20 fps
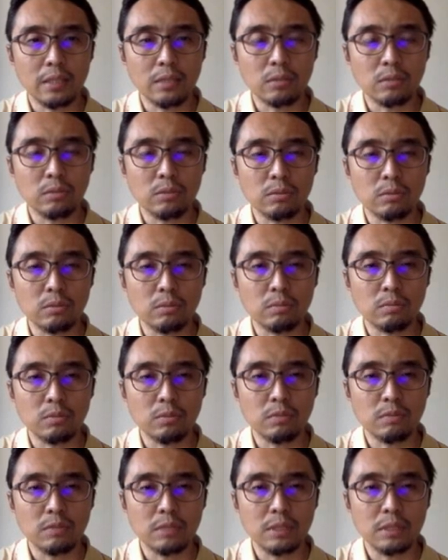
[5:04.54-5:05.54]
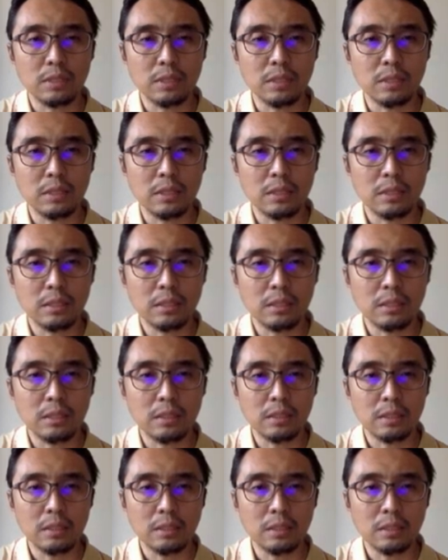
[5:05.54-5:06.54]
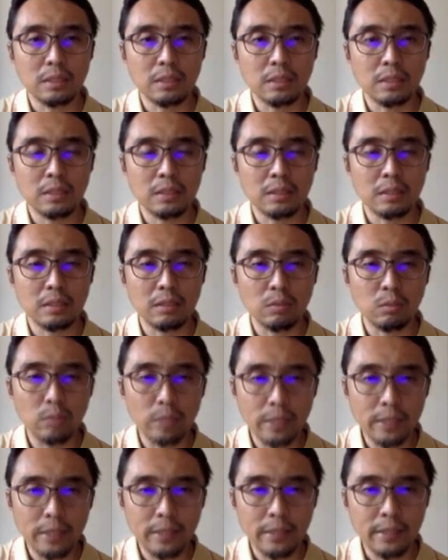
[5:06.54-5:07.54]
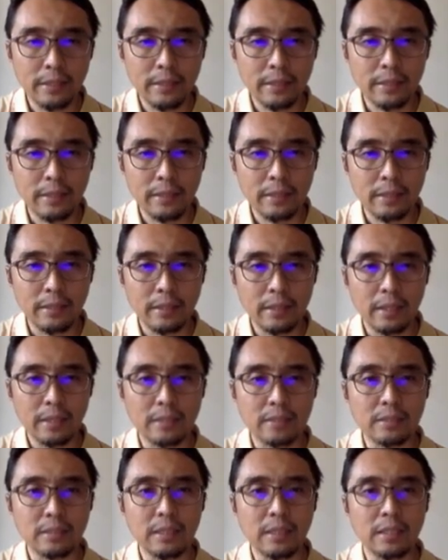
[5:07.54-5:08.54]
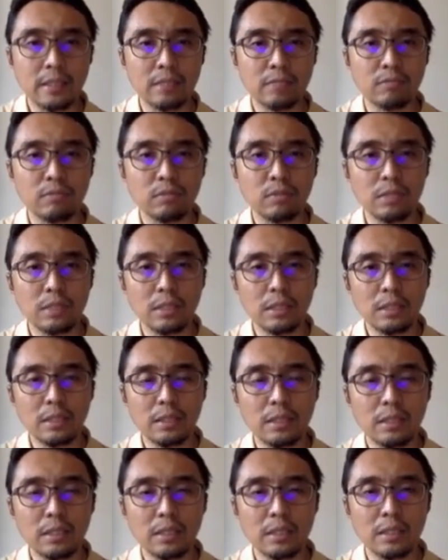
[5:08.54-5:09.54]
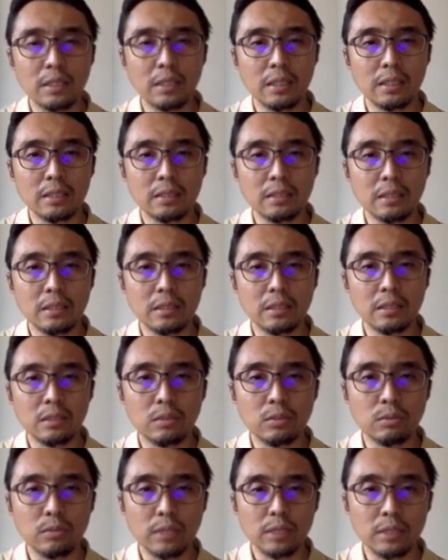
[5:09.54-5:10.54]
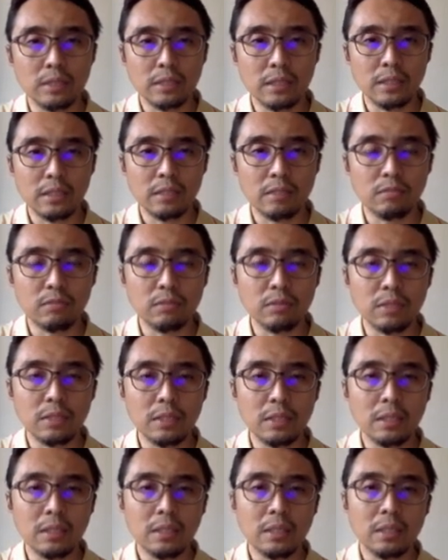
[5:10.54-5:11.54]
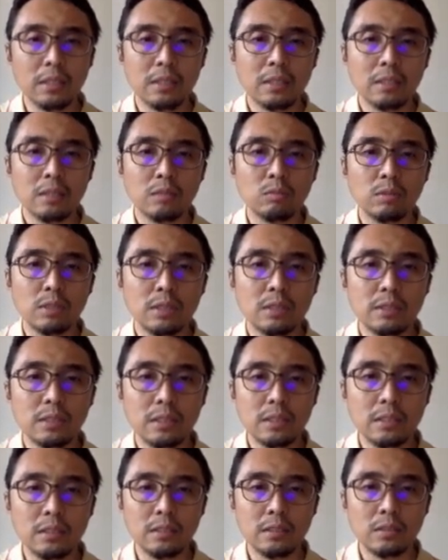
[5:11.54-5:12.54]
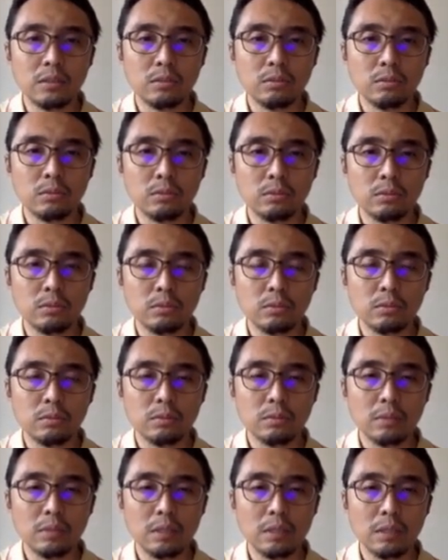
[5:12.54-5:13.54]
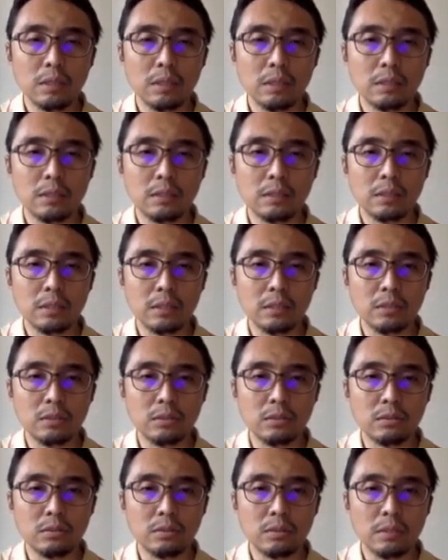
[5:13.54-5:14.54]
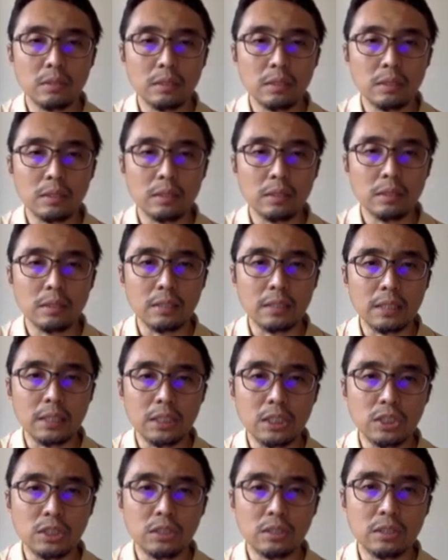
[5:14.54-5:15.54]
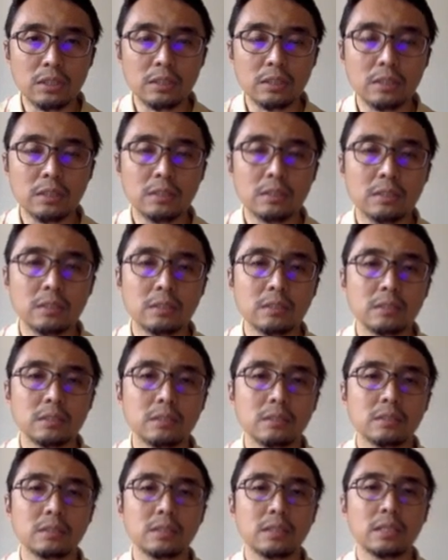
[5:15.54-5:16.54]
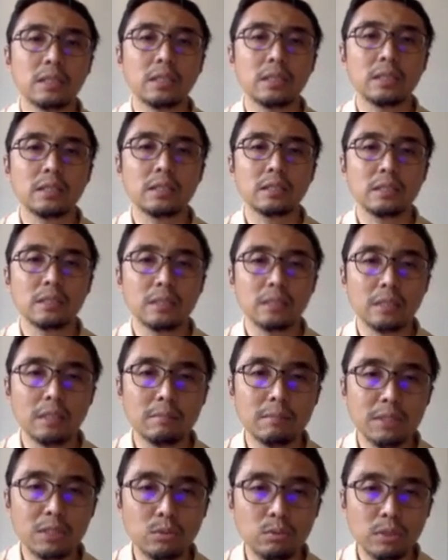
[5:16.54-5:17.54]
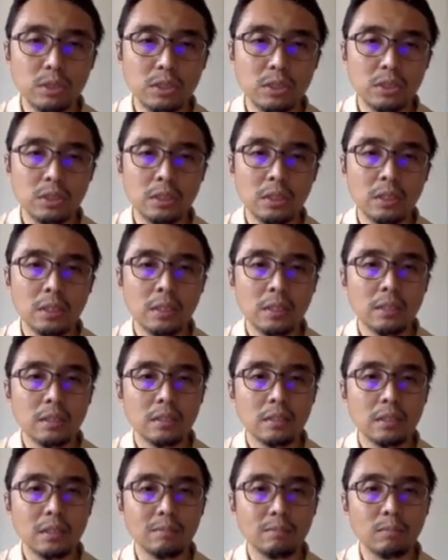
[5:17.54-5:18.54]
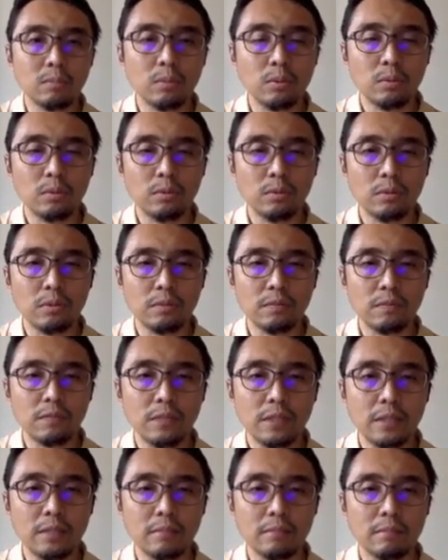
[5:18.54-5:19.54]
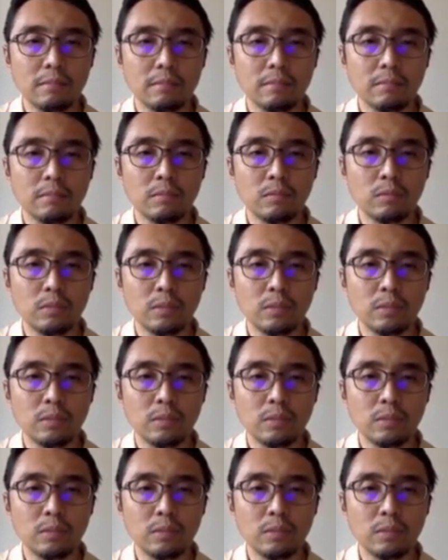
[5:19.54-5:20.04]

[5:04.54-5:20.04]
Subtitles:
to move the cylinder 1, extend it fully, and then cylinder 2, extend it fully. Once cylinder 2 starts touch this second limit switch, then both of them will